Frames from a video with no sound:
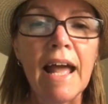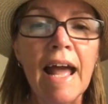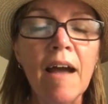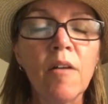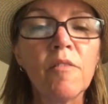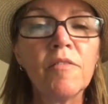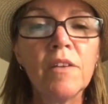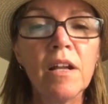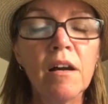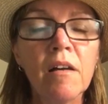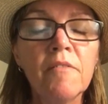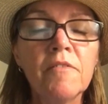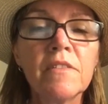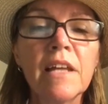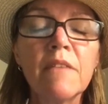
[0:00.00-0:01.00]
out of
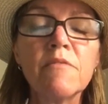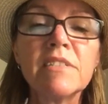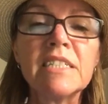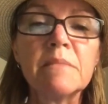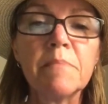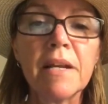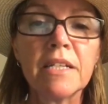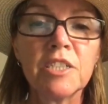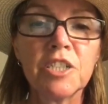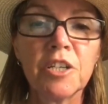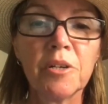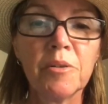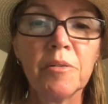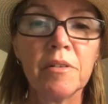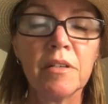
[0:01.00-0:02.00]
love they respect
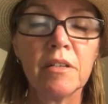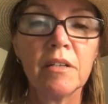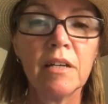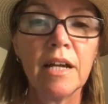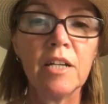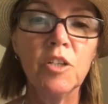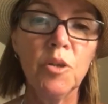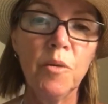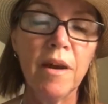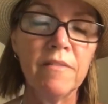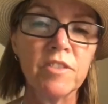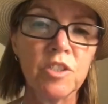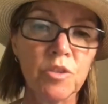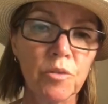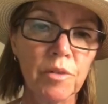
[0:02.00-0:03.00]
you and you
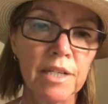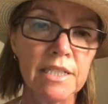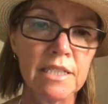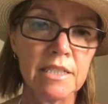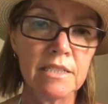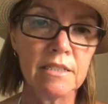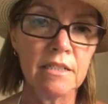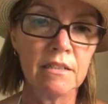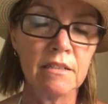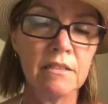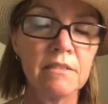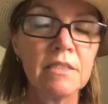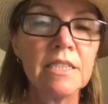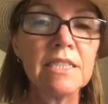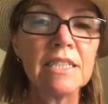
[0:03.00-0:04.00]
have a choice
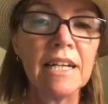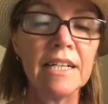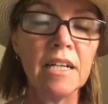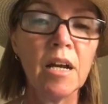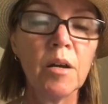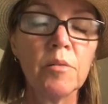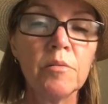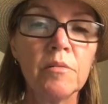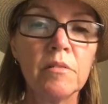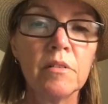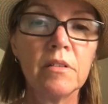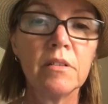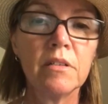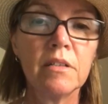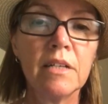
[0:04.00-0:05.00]
to say no.
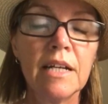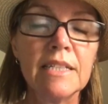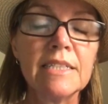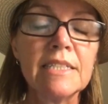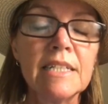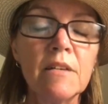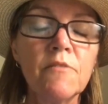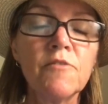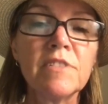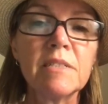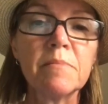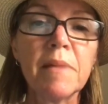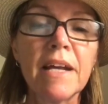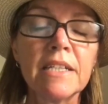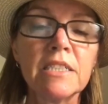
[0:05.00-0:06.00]
And
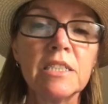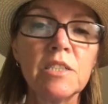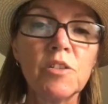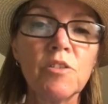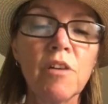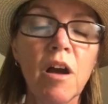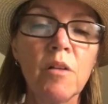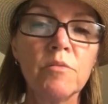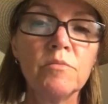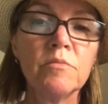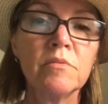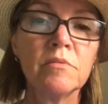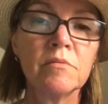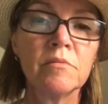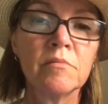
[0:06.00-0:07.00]
self-respect is your own
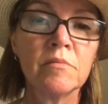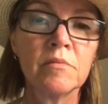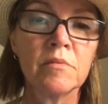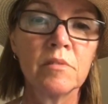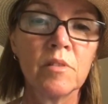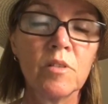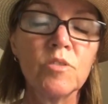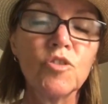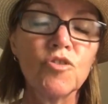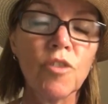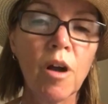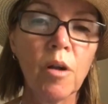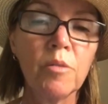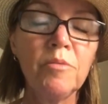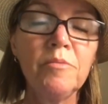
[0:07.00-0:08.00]

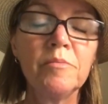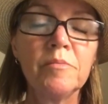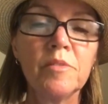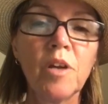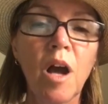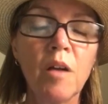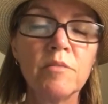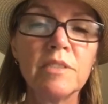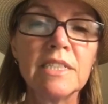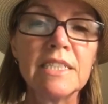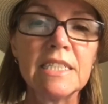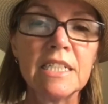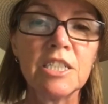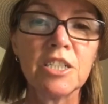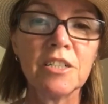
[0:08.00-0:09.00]
control, your own
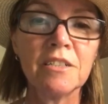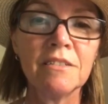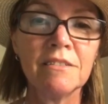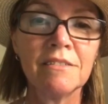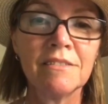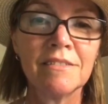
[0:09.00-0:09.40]
decision.